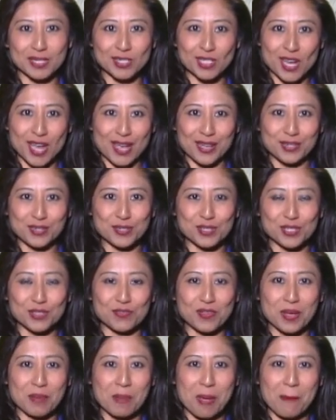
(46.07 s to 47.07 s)
Chan, whose
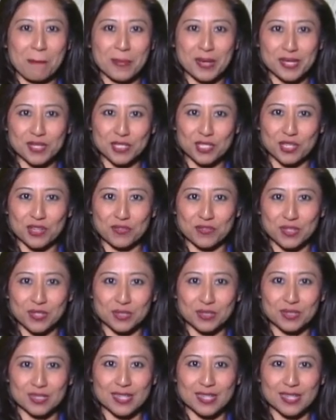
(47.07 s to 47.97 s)
film A Picture of You